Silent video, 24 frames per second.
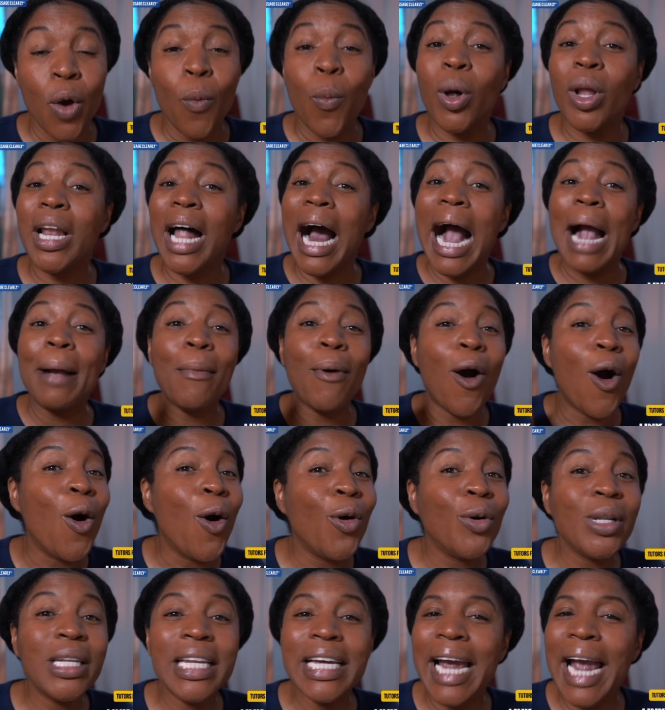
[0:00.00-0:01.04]
Well, I'm
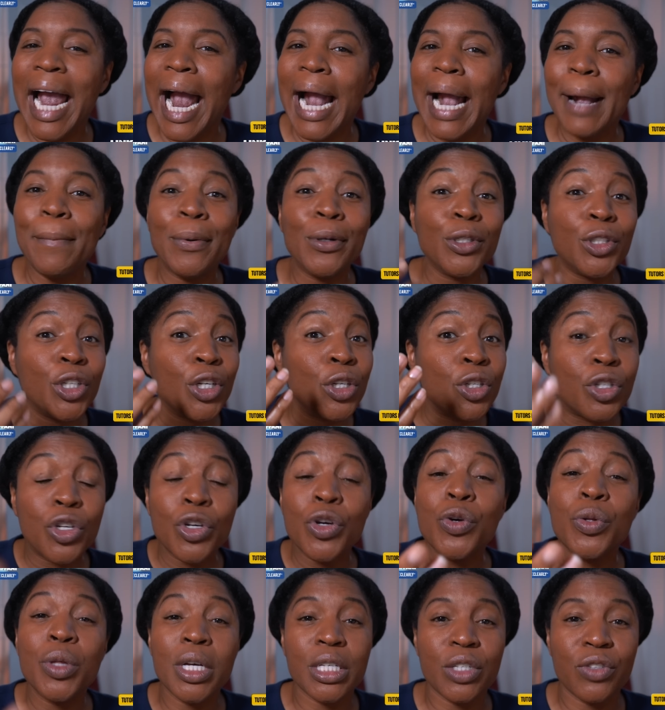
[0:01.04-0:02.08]
only able to
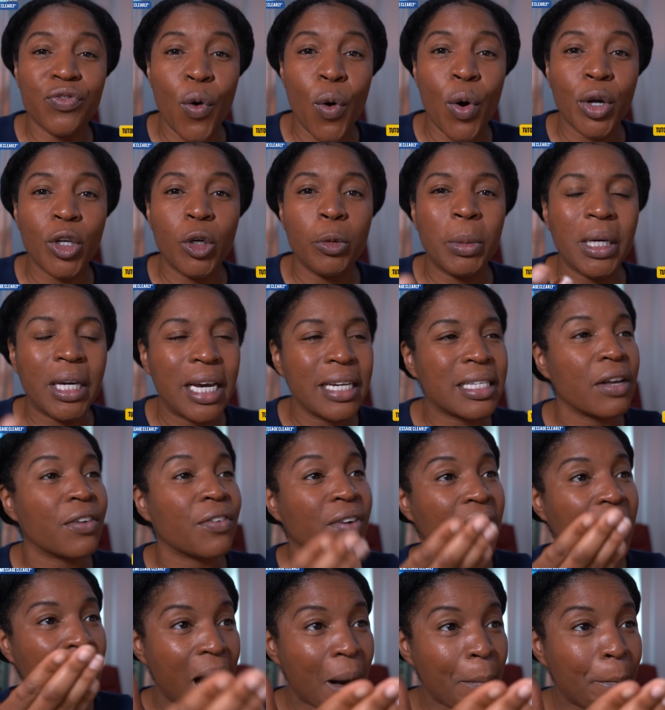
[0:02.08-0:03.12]
do this for you because
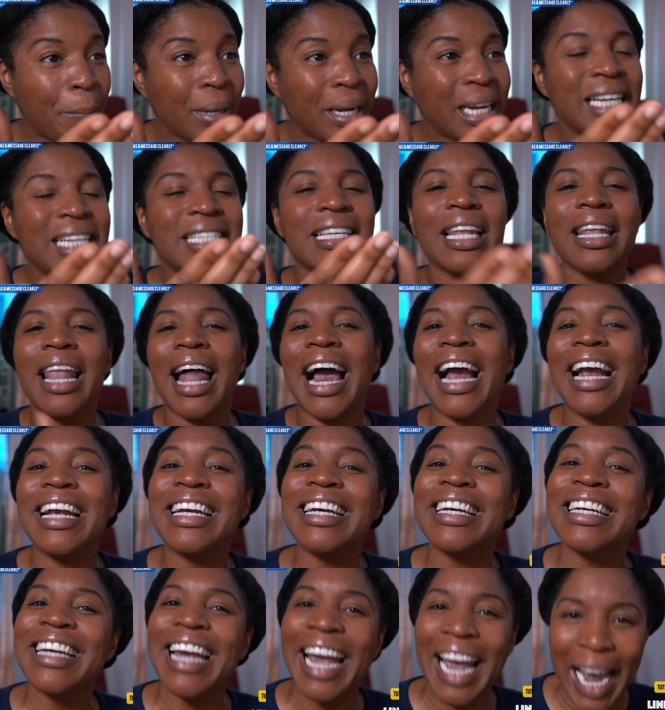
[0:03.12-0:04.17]
of companies
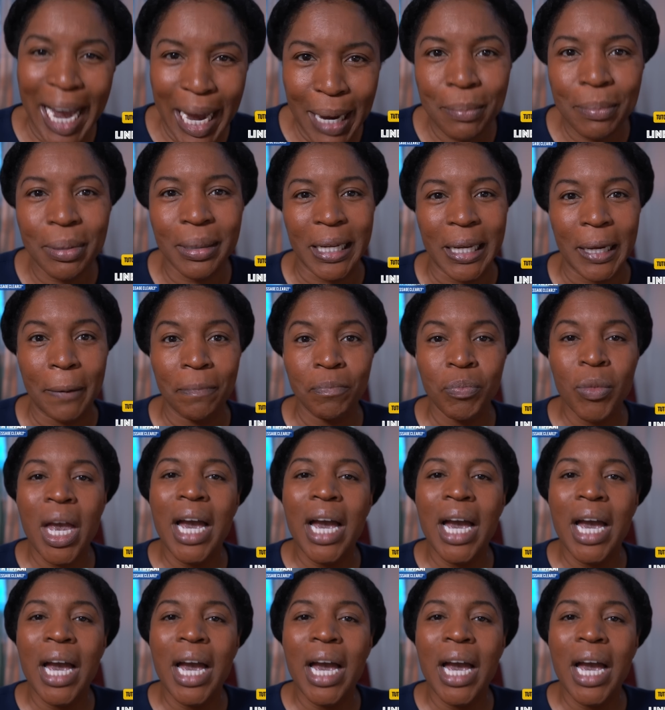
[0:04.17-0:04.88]
like Cambly.